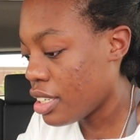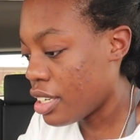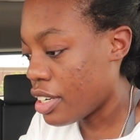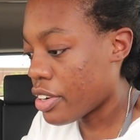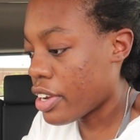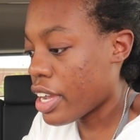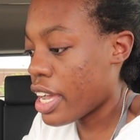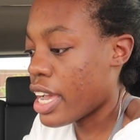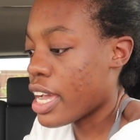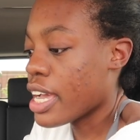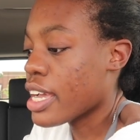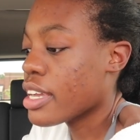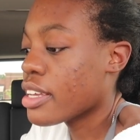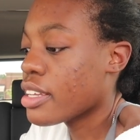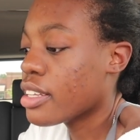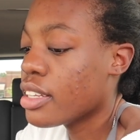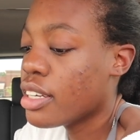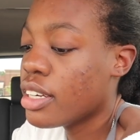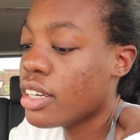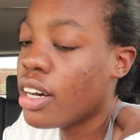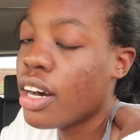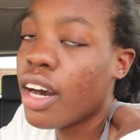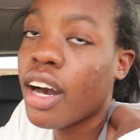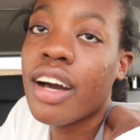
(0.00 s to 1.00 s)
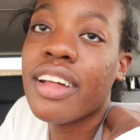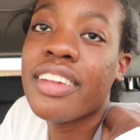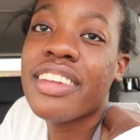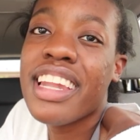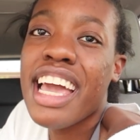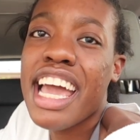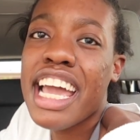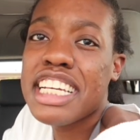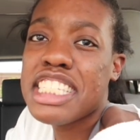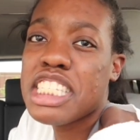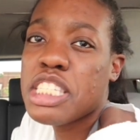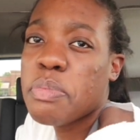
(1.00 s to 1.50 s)
Okay,
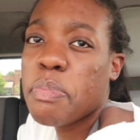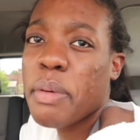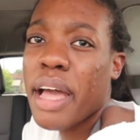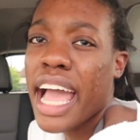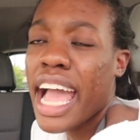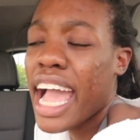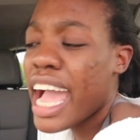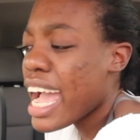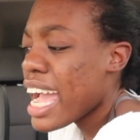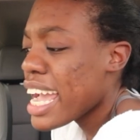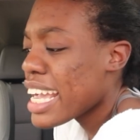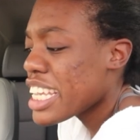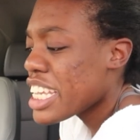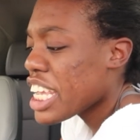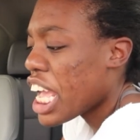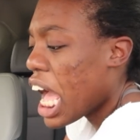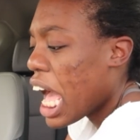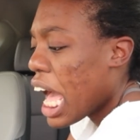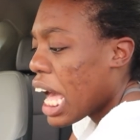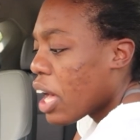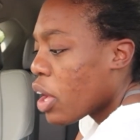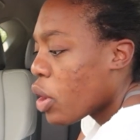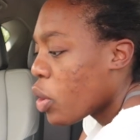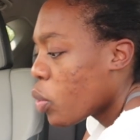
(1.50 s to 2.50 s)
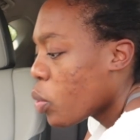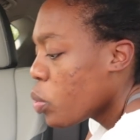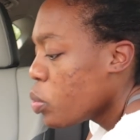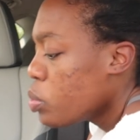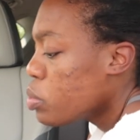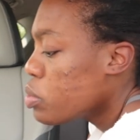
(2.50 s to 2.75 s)
next bag, y'all.